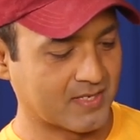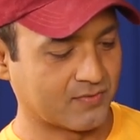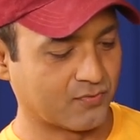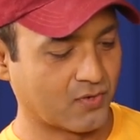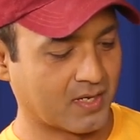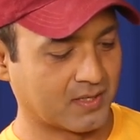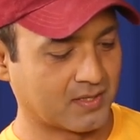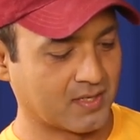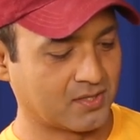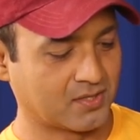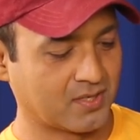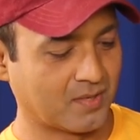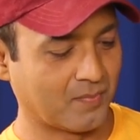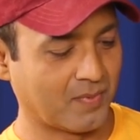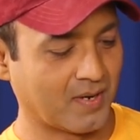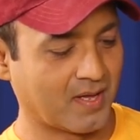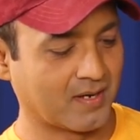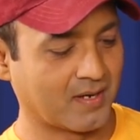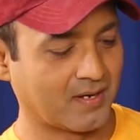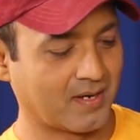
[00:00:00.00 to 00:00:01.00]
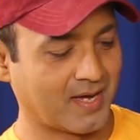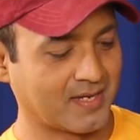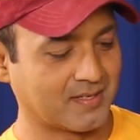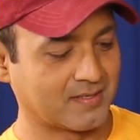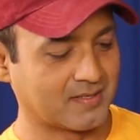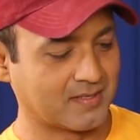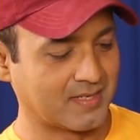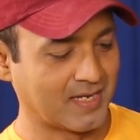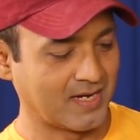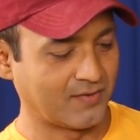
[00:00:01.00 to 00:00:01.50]
As for attention, plan a
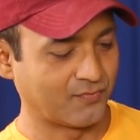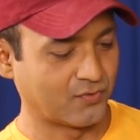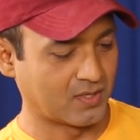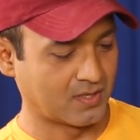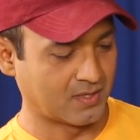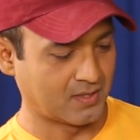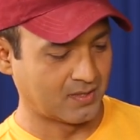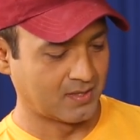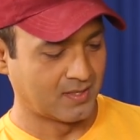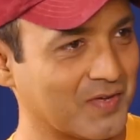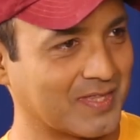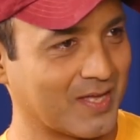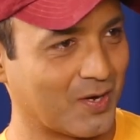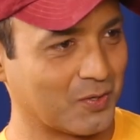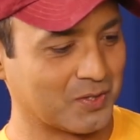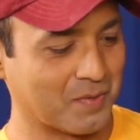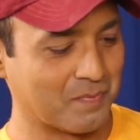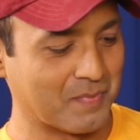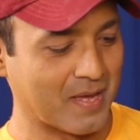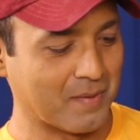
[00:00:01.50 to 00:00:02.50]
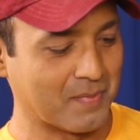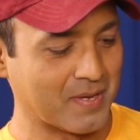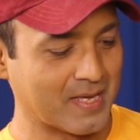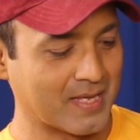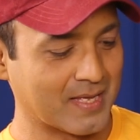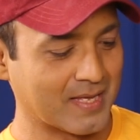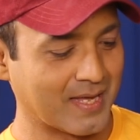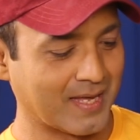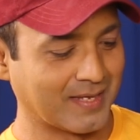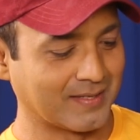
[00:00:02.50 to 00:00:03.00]
nice date for her without the
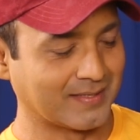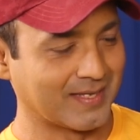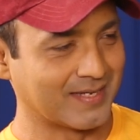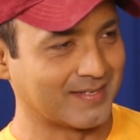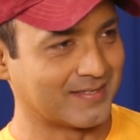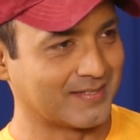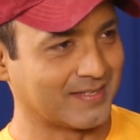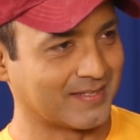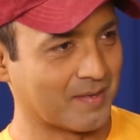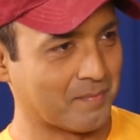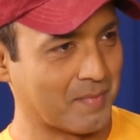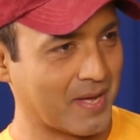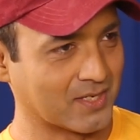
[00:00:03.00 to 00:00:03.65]
baby and then see the